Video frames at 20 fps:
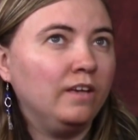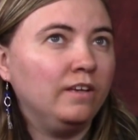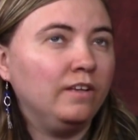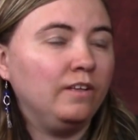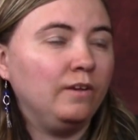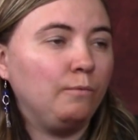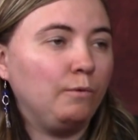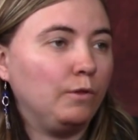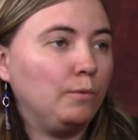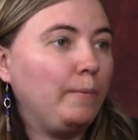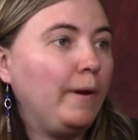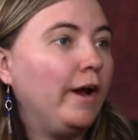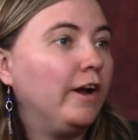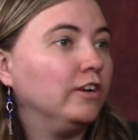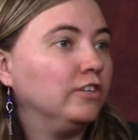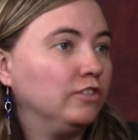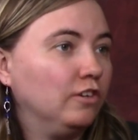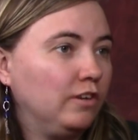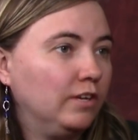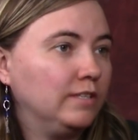with
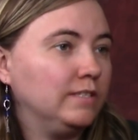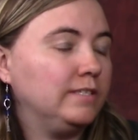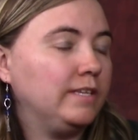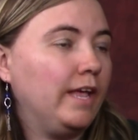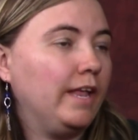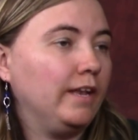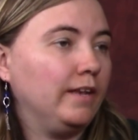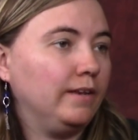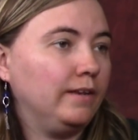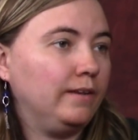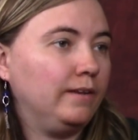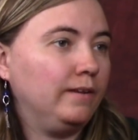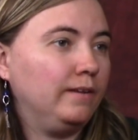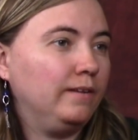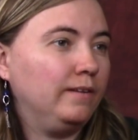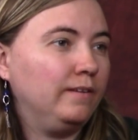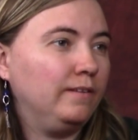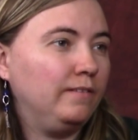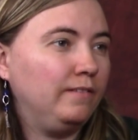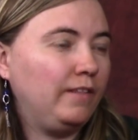parental consent,
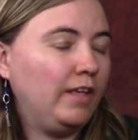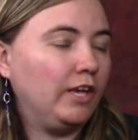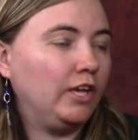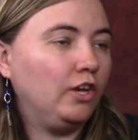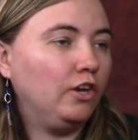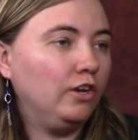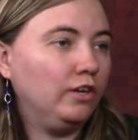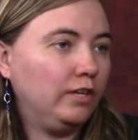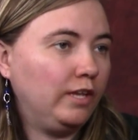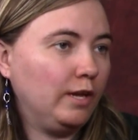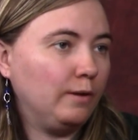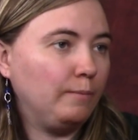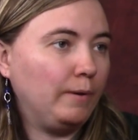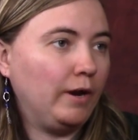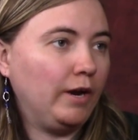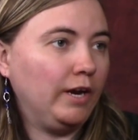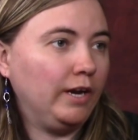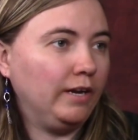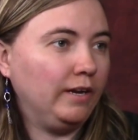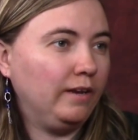they could get
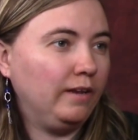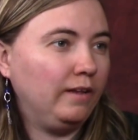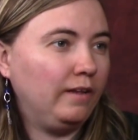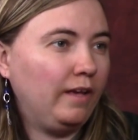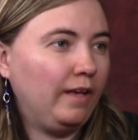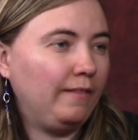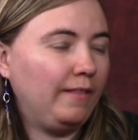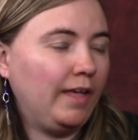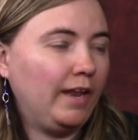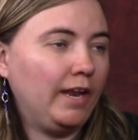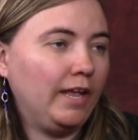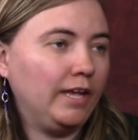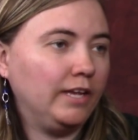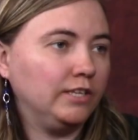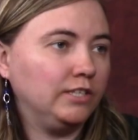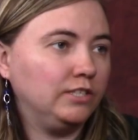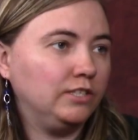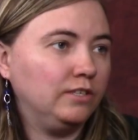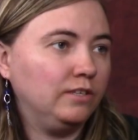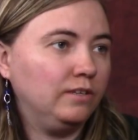married at that
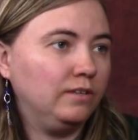age.